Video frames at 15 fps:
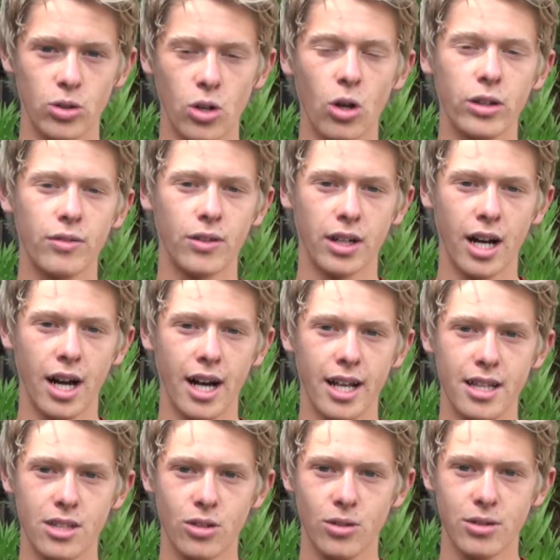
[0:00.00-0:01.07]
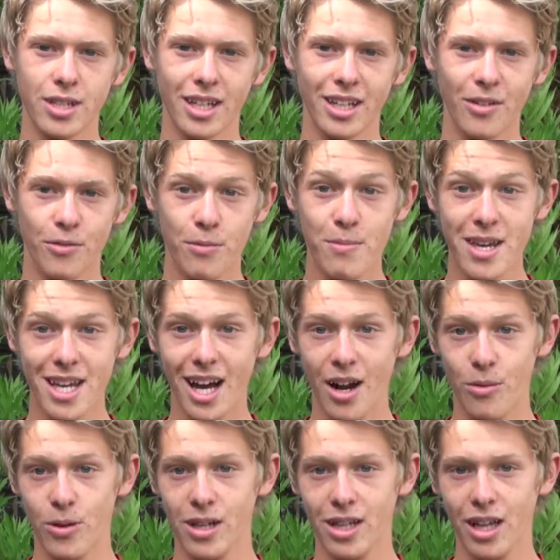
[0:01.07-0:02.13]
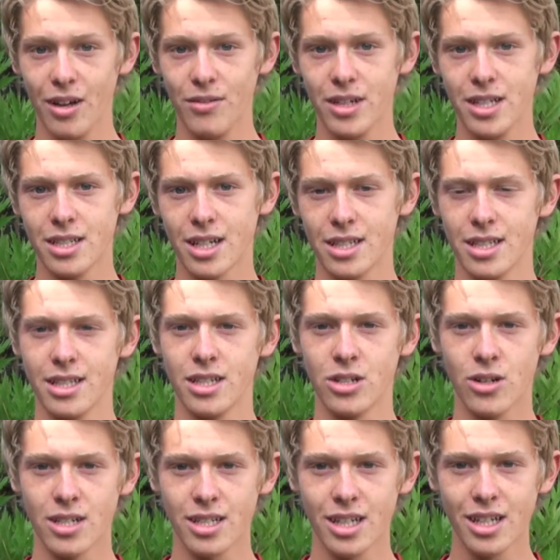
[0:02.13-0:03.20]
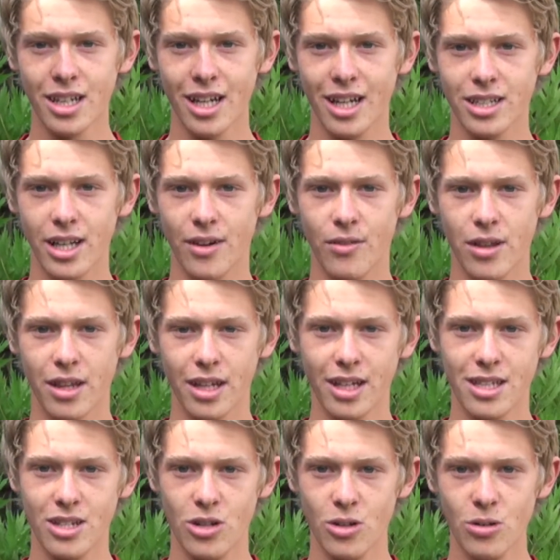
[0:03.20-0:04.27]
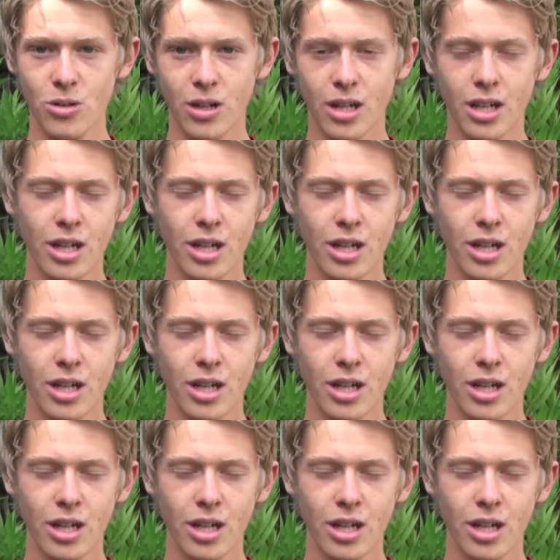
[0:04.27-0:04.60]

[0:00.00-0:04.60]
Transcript: There's all different kinds. So it's like, for me, I really love it just because it's interesting and everything is new.